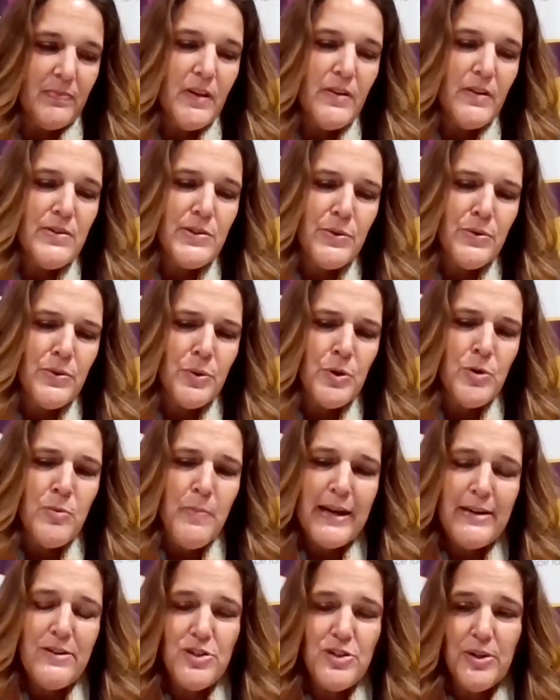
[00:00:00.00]
So through
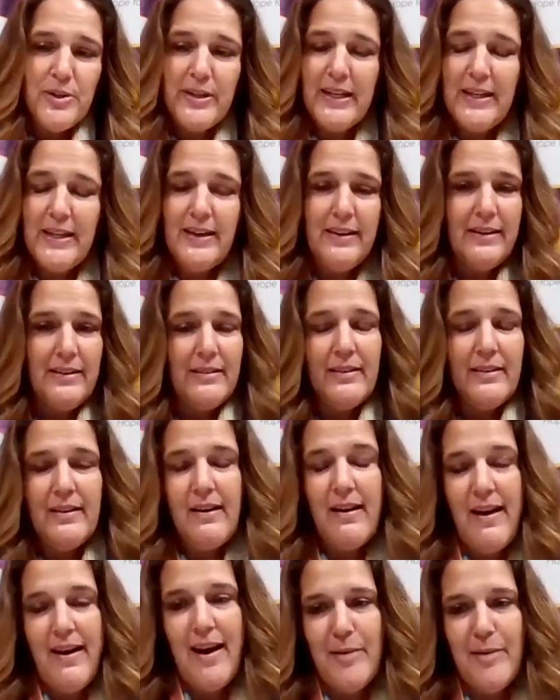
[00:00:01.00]
my journey, and
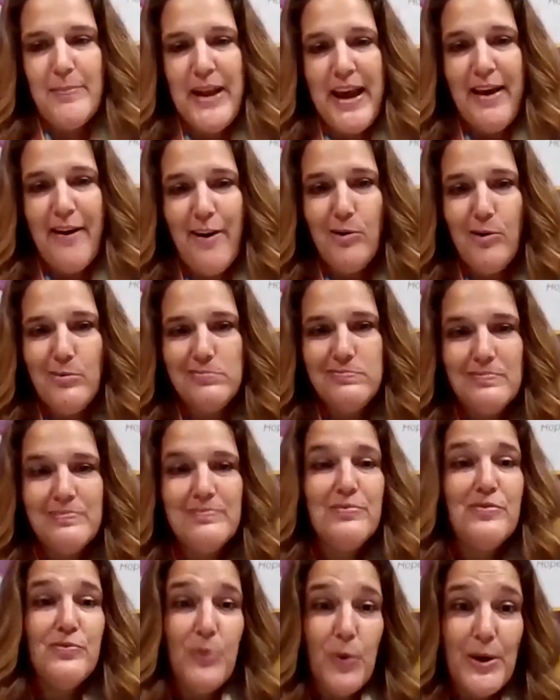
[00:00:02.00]
I'm now
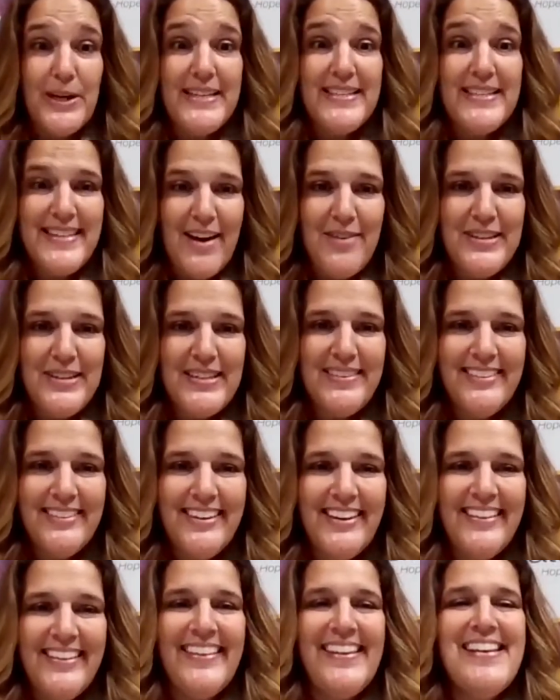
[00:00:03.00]
47,
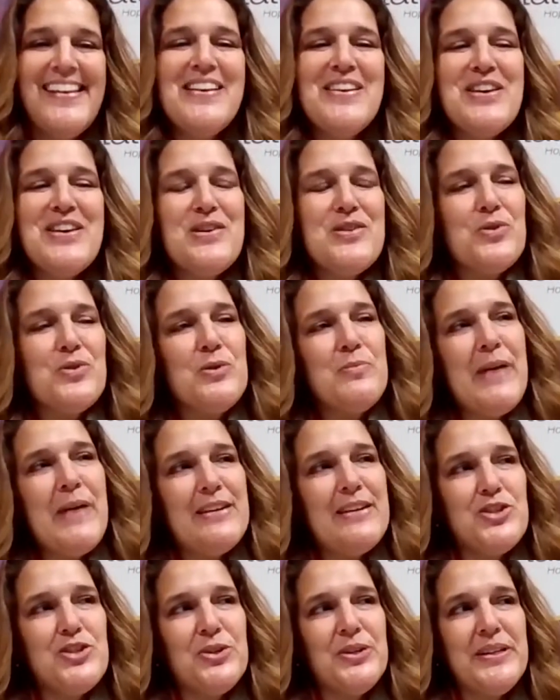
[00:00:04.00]
through my
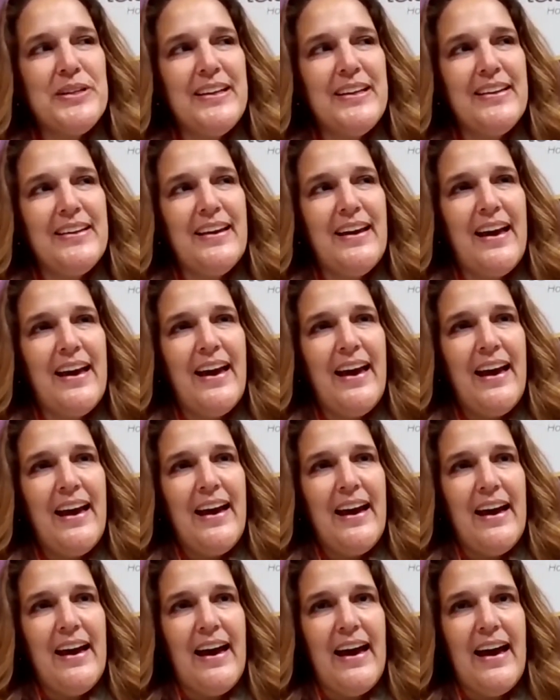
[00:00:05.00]
journey,
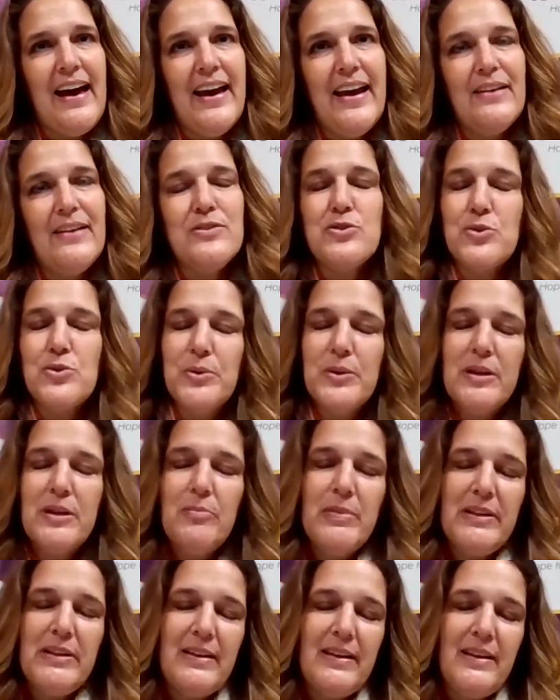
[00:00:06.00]
I truly
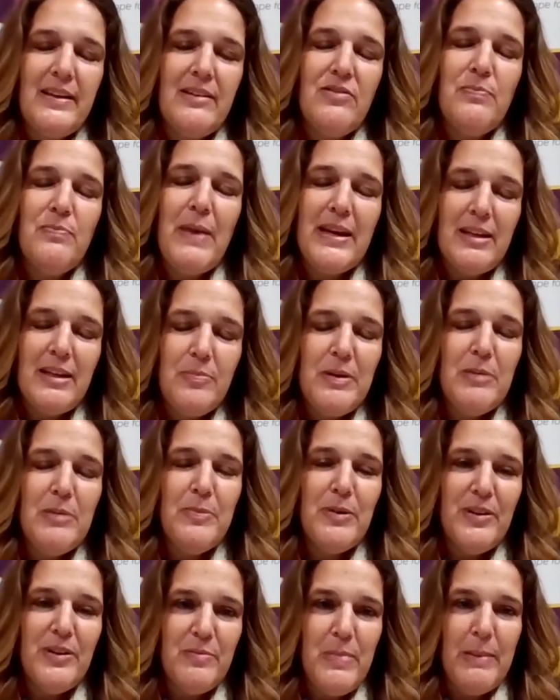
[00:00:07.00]
believe many
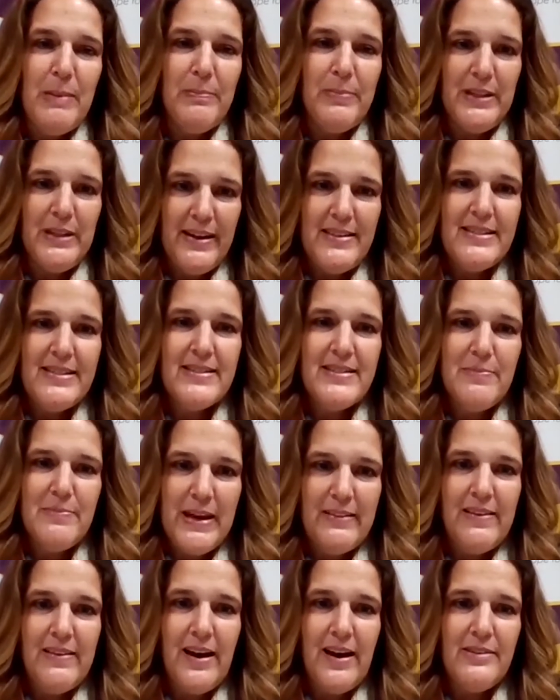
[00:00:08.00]
people have been placed in
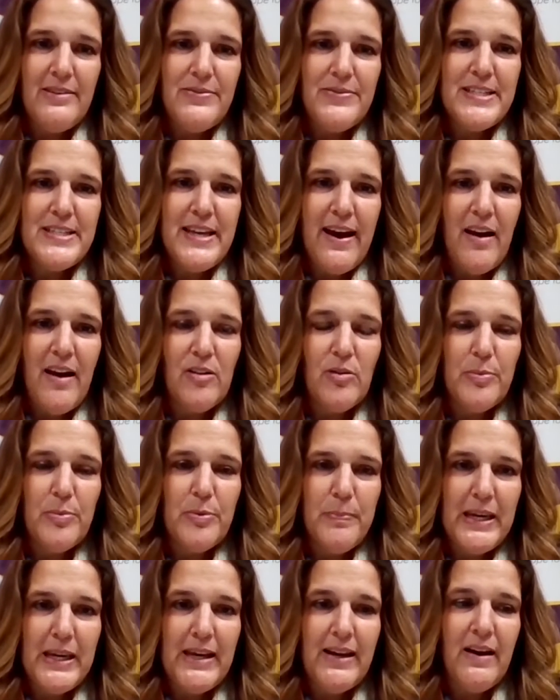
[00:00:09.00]
my life to
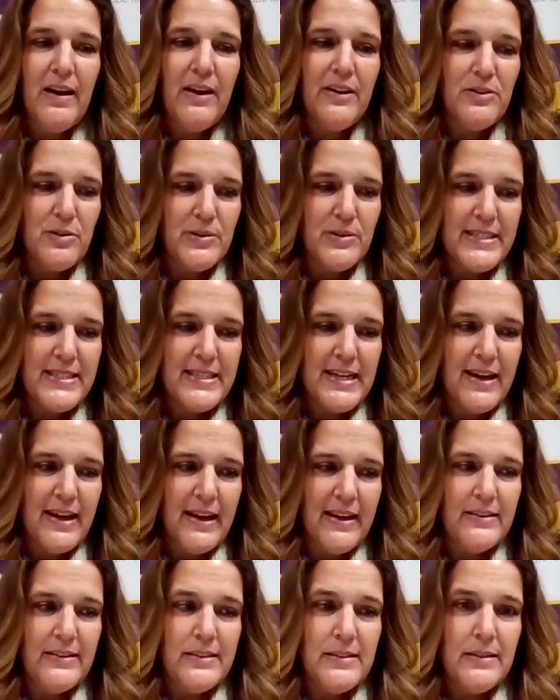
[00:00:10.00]
help me
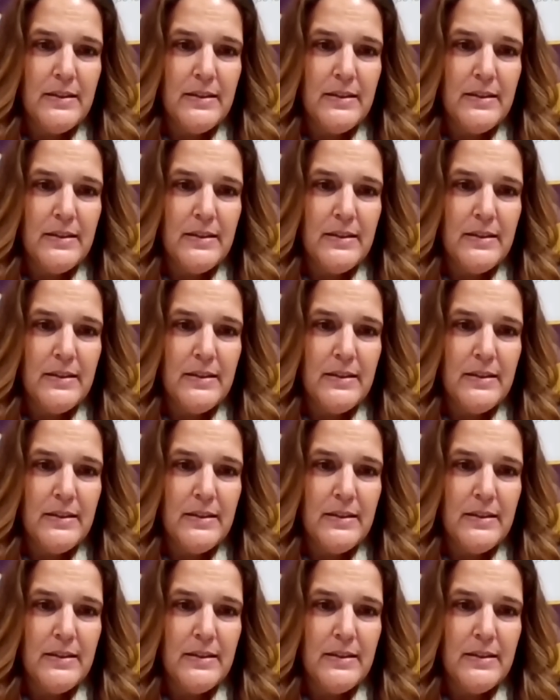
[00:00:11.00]
understand.